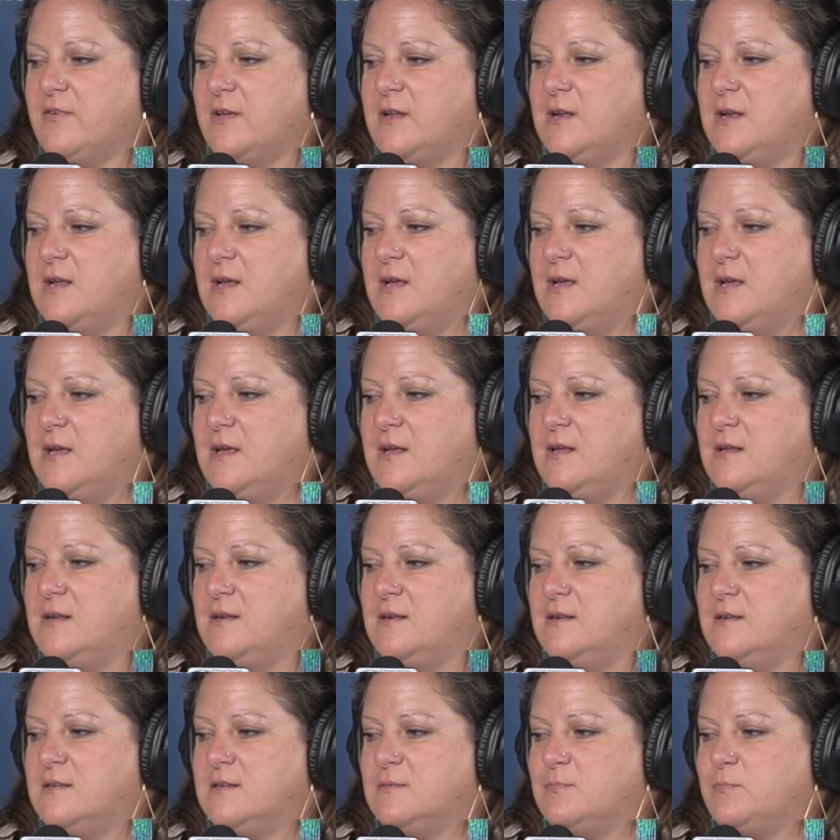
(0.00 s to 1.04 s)

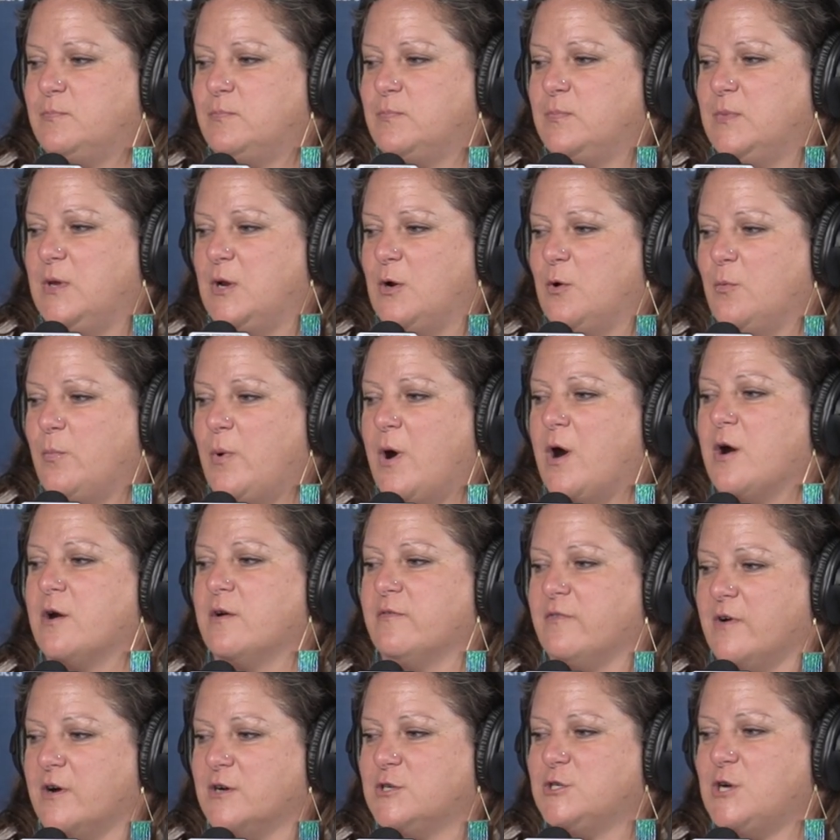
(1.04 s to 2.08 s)
And part
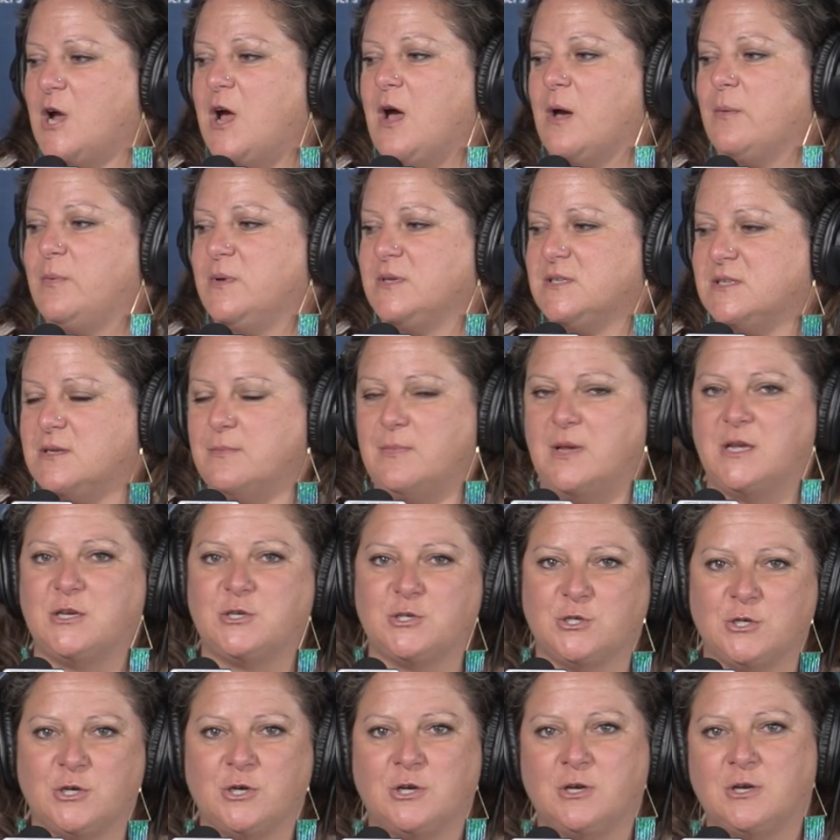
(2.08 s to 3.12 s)
of our job is to make
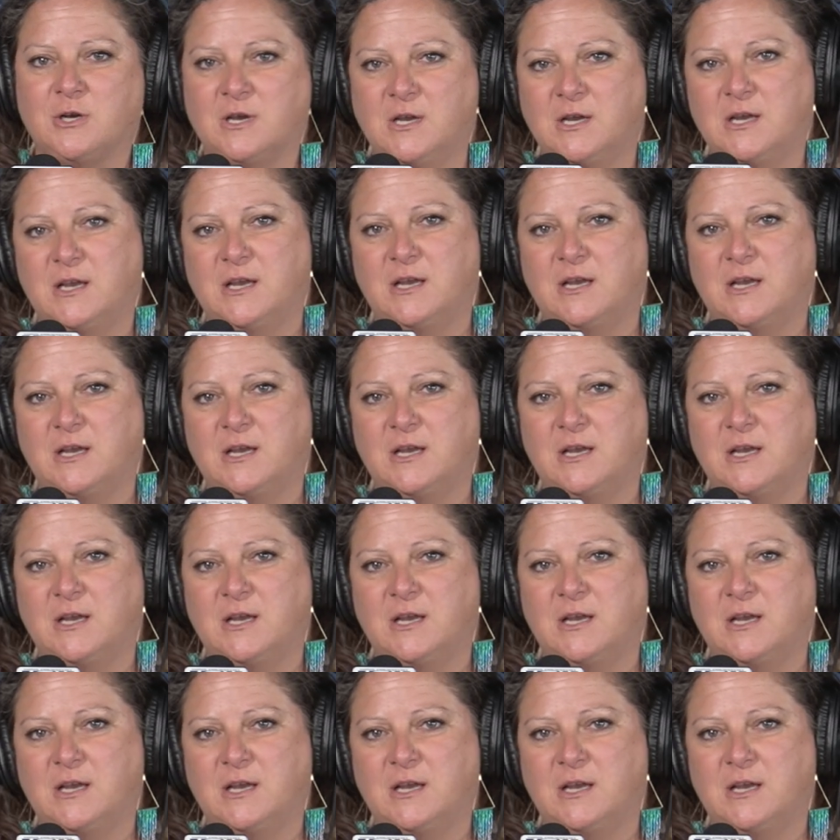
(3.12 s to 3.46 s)
sure,